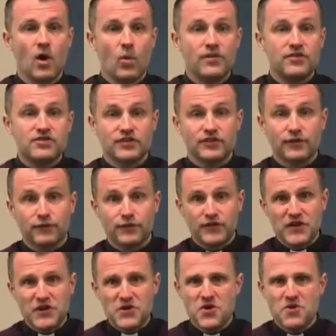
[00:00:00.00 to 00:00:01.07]
with just a
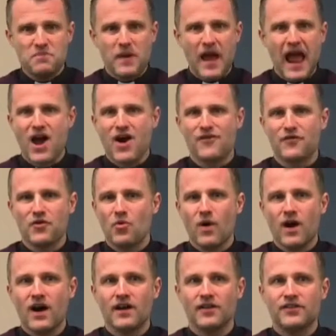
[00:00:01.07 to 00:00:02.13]
few powerful
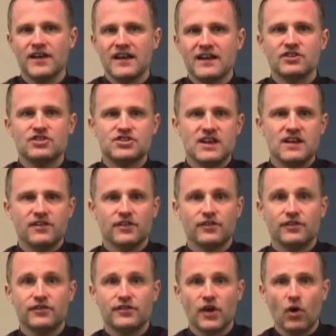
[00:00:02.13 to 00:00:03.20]
words,
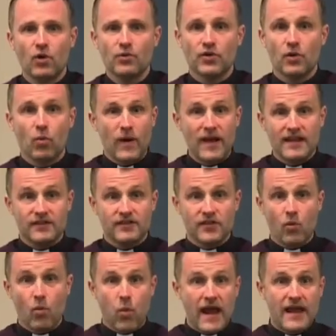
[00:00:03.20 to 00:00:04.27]
Jesus told the wind and
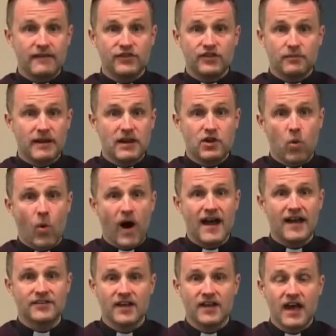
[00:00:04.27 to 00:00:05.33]
the waves to be
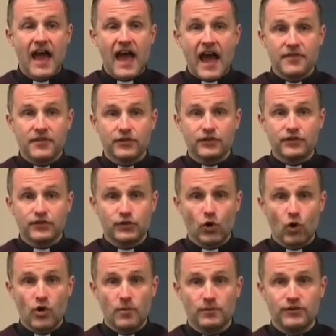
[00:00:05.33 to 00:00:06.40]
quiet, and the
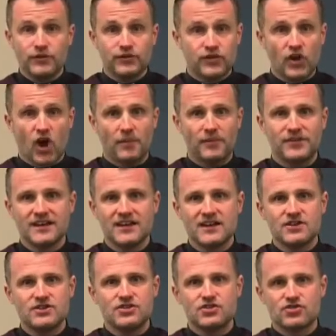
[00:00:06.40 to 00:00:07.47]
storm stopped
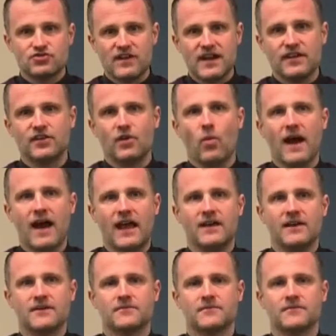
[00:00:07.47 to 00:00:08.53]
straight away.